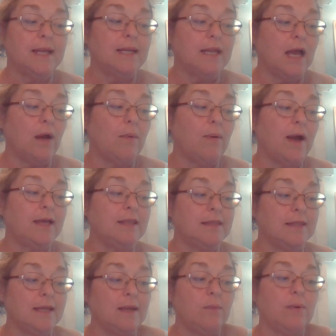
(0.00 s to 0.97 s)
Now, I
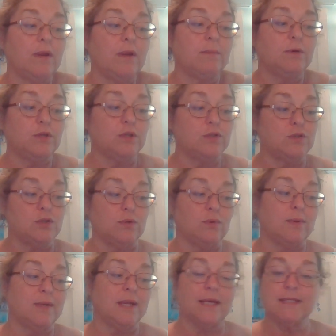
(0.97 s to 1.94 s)
think what I'm going to
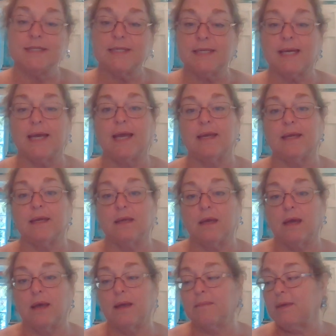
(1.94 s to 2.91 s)
do, and not today,
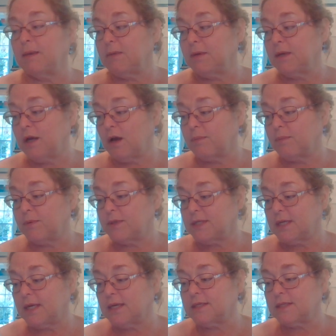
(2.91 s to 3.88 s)
uh, maybe in a couple of
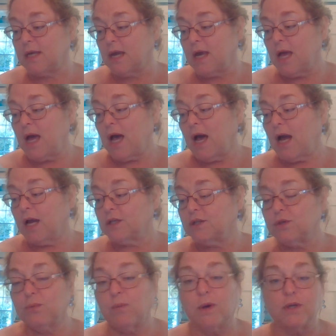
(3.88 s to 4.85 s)
days, I
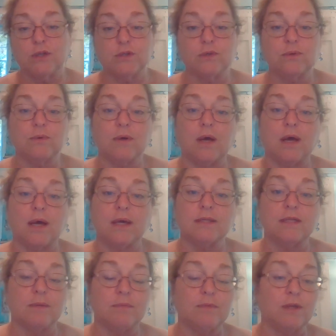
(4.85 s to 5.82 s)
do want to do uh,
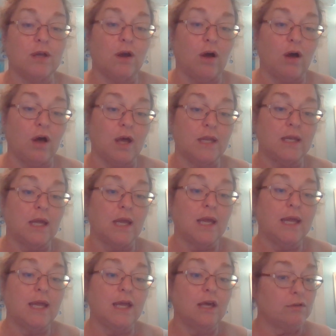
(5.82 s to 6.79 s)
something on
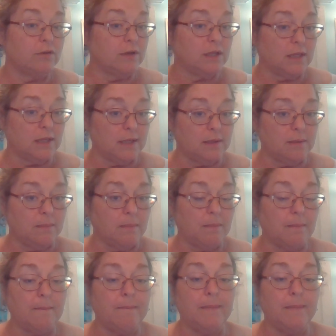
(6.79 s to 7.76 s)
Hillary Clinton
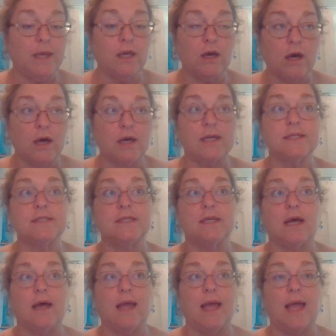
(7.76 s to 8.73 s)
because,
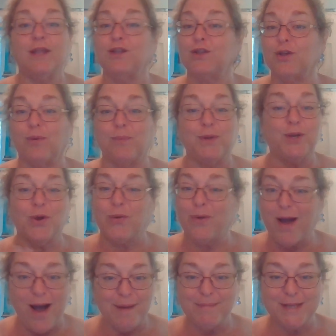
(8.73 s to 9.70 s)
uh, and there'll be no
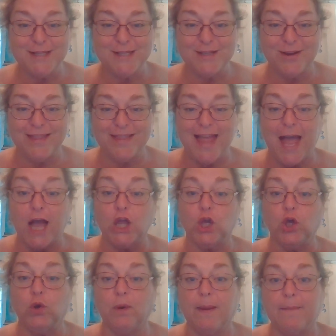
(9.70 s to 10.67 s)
comments on that.
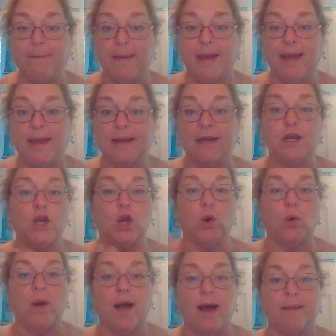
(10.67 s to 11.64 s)
You can bet,
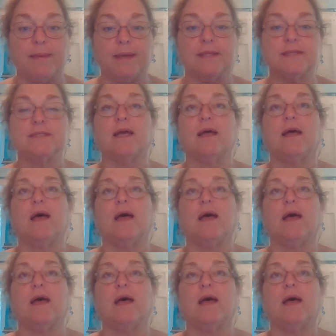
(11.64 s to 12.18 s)
no comments,